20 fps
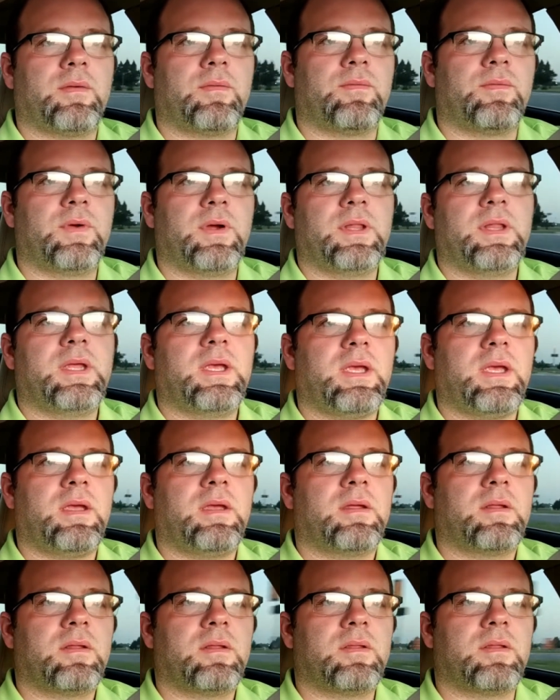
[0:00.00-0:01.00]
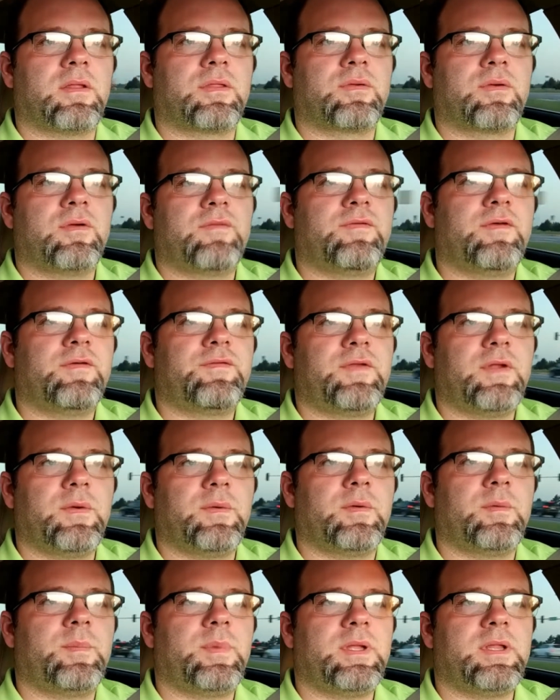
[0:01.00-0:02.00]
really, the 350
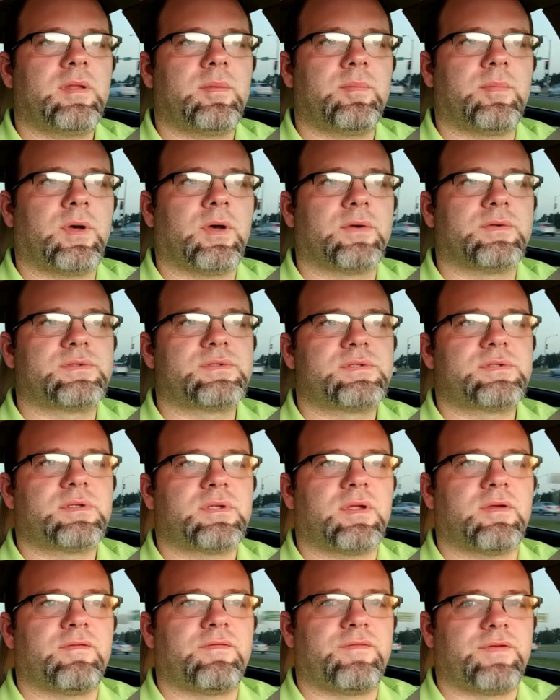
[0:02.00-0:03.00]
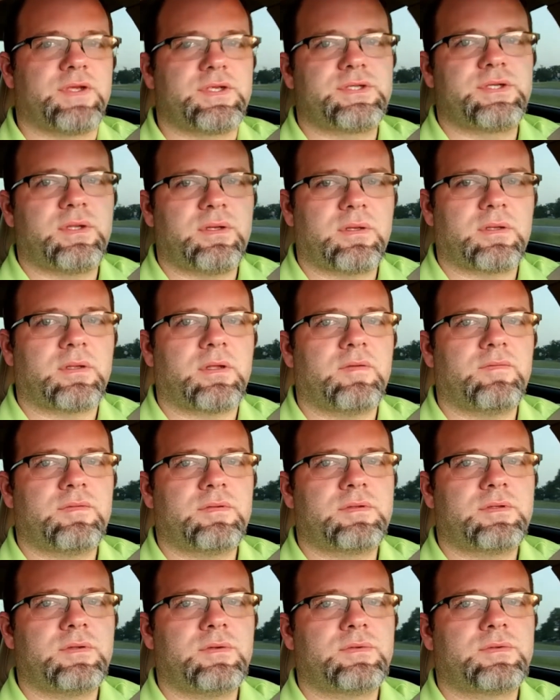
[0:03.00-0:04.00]
would be the most efficient
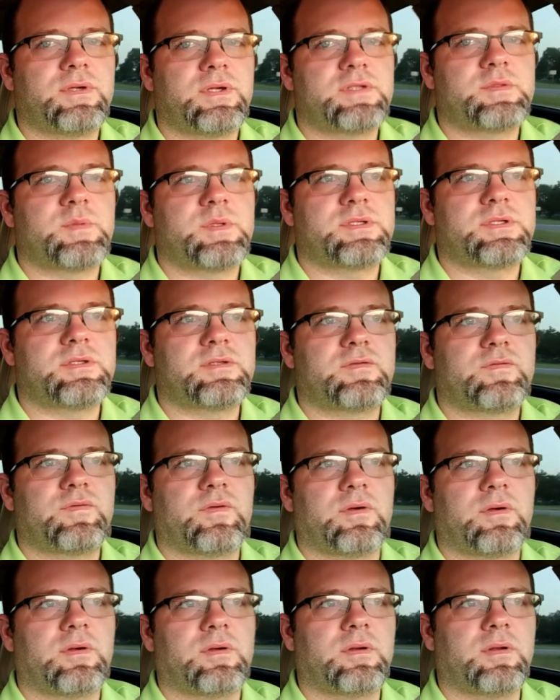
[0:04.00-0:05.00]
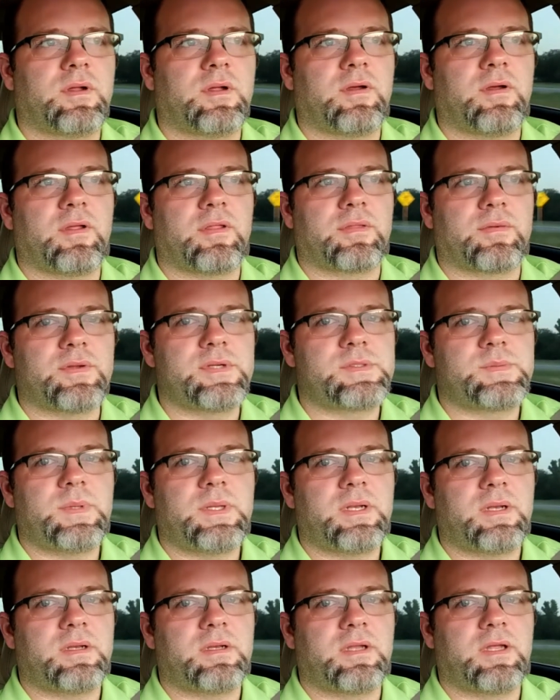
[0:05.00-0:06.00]
of the two transmissions for a
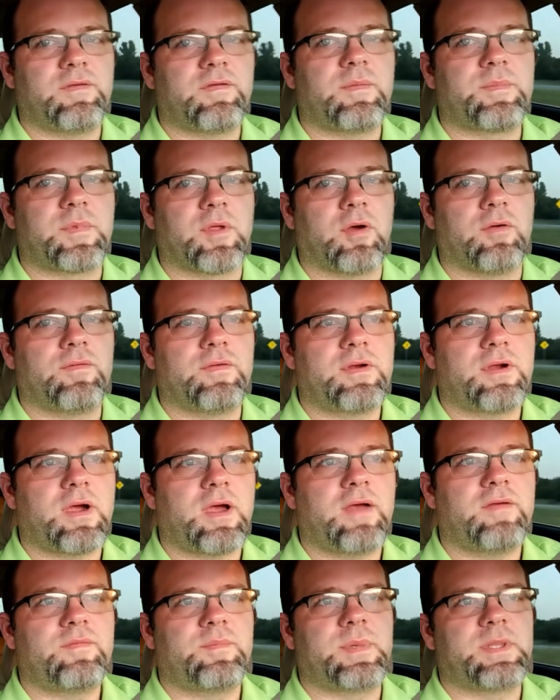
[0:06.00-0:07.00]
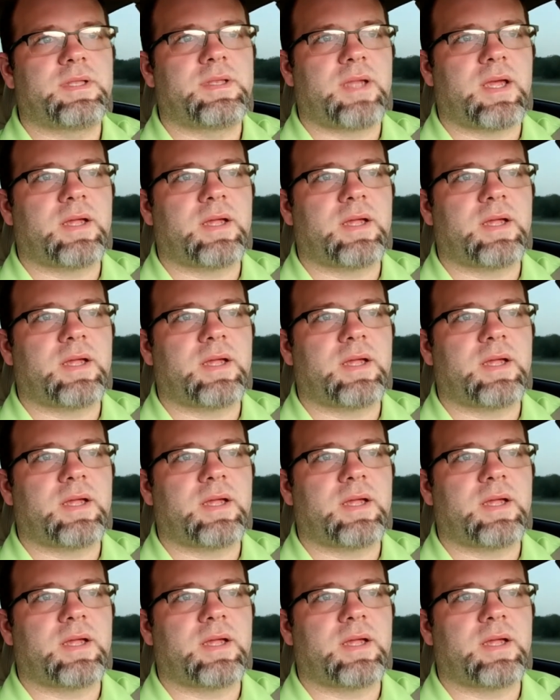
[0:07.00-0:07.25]
3-speed and give up the overdrive. But the